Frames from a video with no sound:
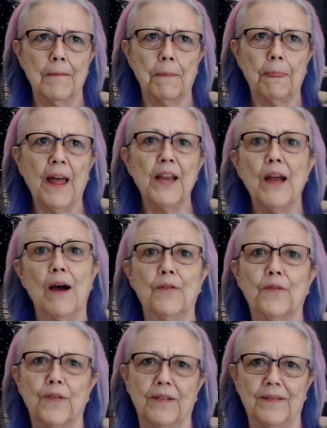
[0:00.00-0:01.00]

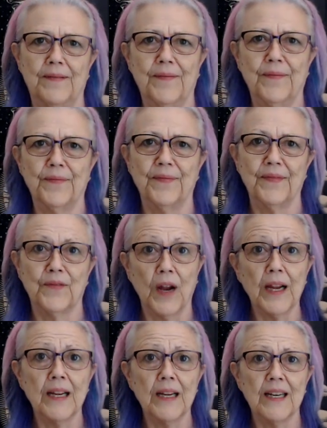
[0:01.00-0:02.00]
enough,
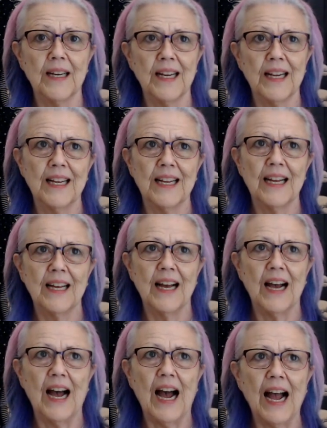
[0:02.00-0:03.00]
right?
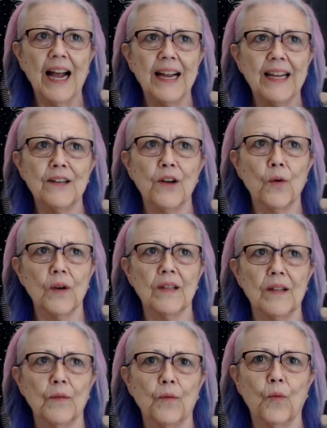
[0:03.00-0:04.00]
I know
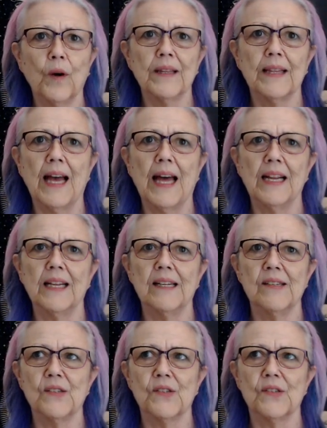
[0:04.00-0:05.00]
what that
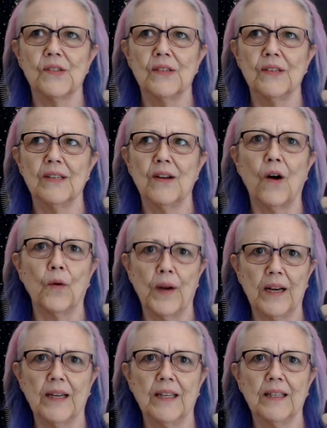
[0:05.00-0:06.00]
is
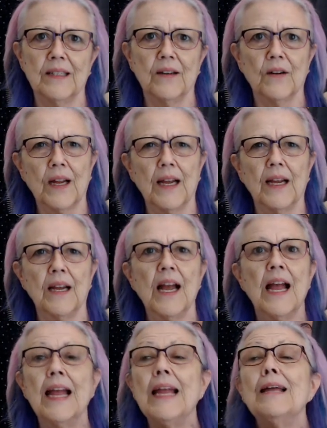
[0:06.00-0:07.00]
already. Okay?
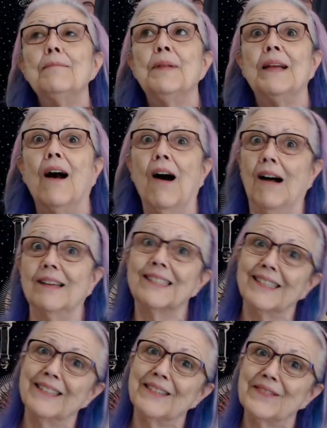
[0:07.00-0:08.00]
It'd be
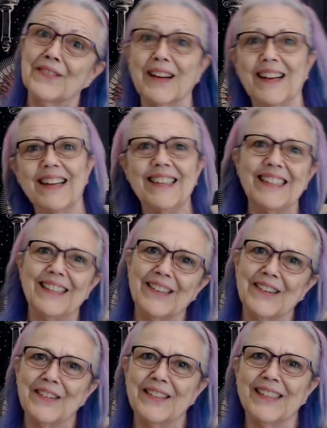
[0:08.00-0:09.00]
awesome, right?
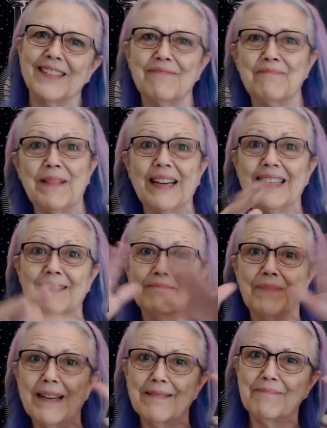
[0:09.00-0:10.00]
In the big
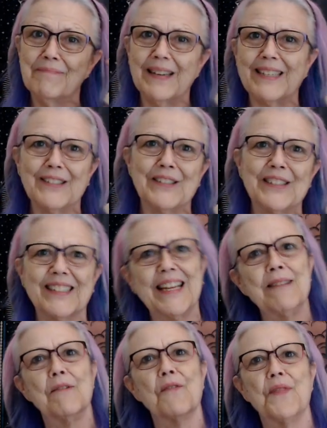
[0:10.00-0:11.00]
picture
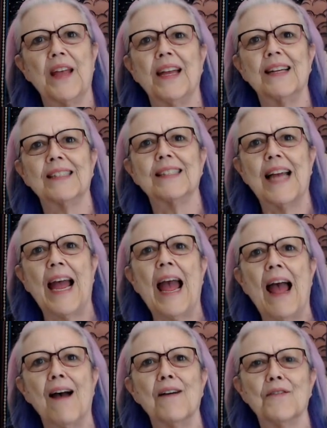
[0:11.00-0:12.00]
scheme of things to
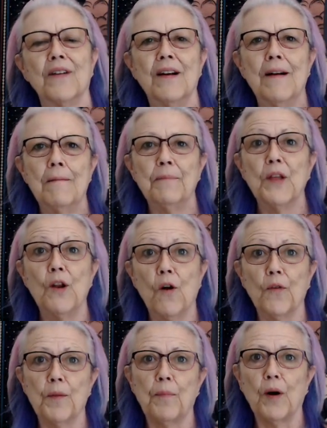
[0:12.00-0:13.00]
have,
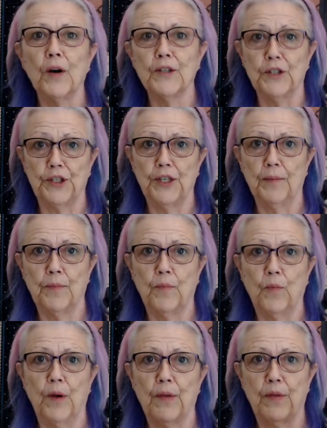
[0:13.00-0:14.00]
the partnership
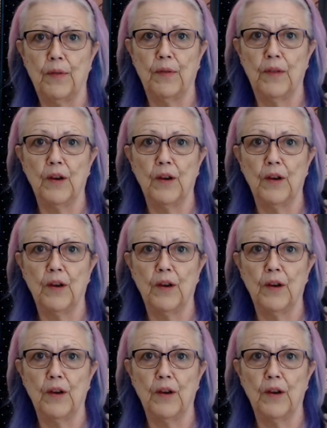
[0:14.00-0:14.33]
with, the